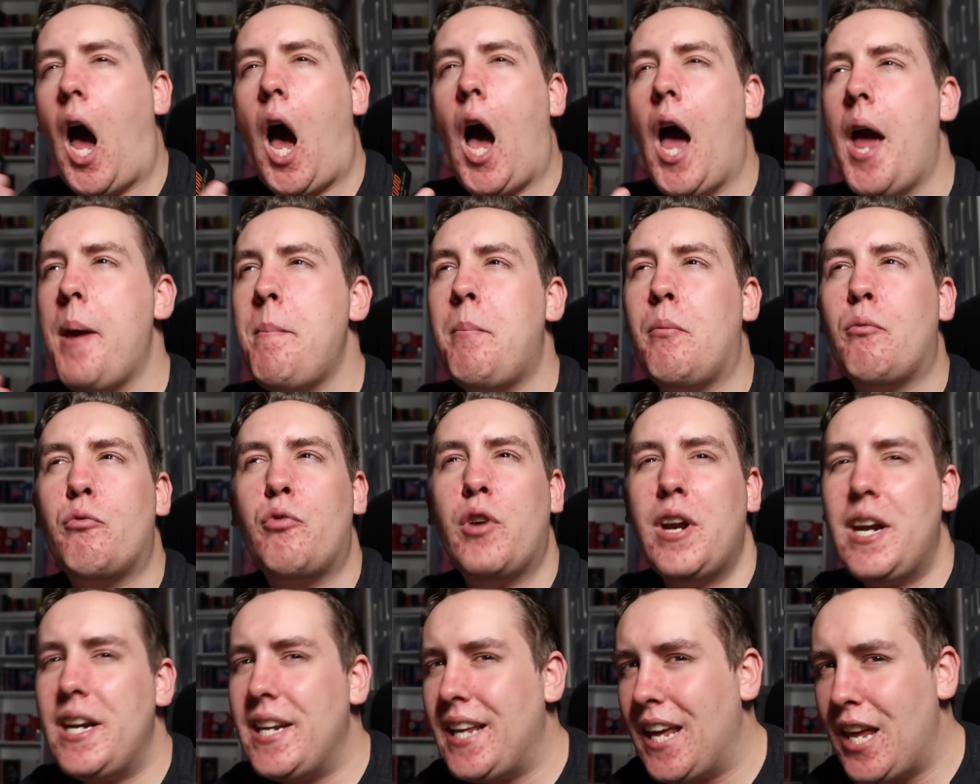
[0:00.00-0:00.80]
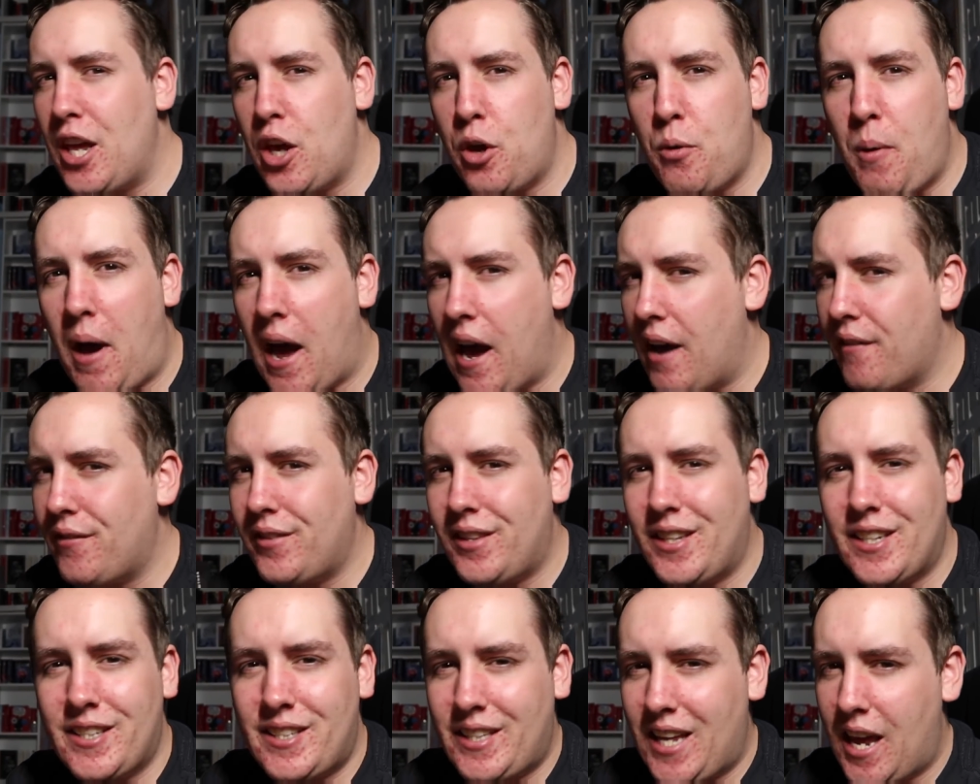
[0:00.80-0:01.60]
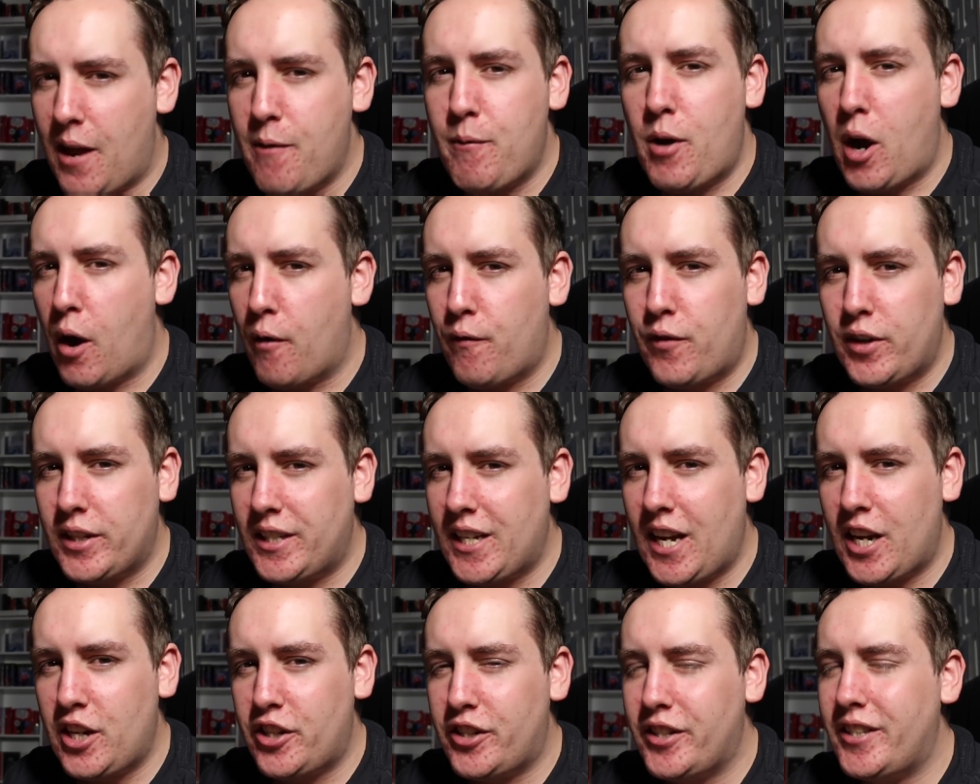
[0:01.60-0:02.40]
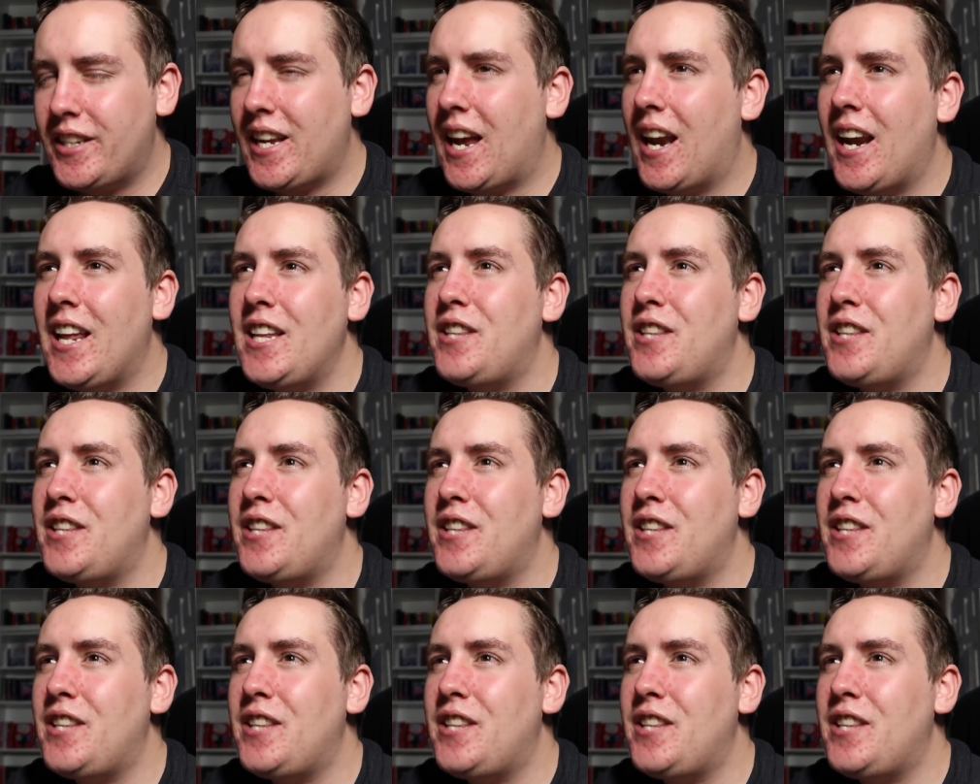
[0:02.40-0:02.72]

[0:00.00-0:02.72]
I'm reading you have the same conversations again.